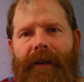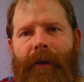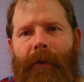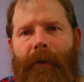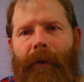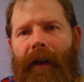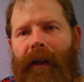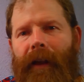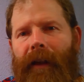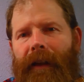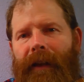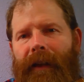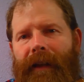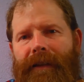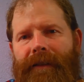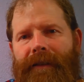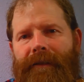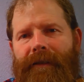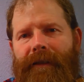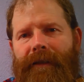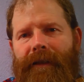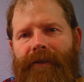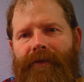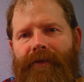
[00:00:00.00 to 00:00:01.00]
Well, I
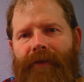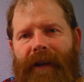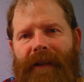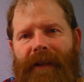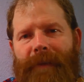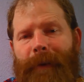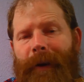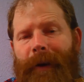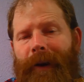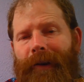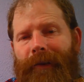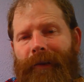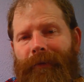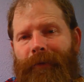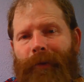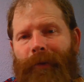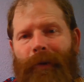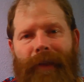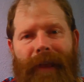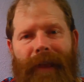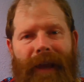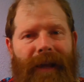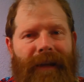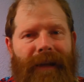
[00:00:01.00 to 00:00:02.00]
guess transparent
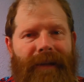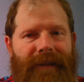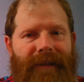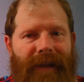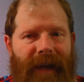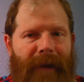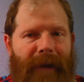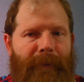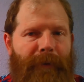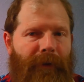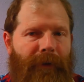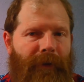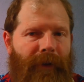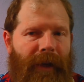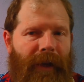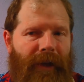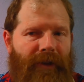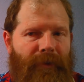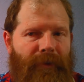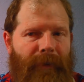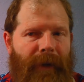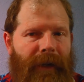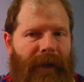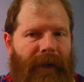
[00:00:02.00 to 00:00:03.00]
for that type of
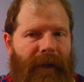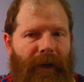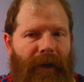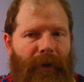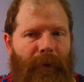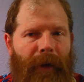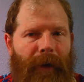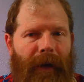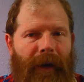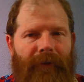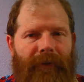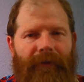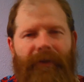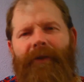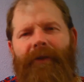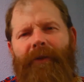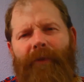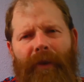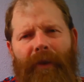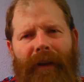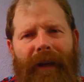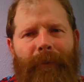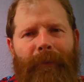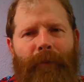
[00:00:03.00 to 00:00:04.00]
electromagnetic wave.
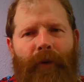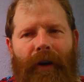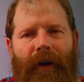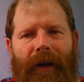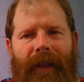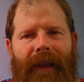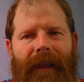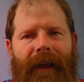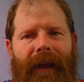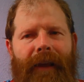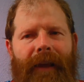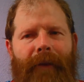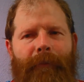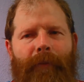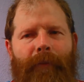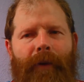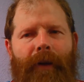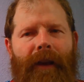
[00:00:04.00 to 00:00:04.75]
We'll get more to that.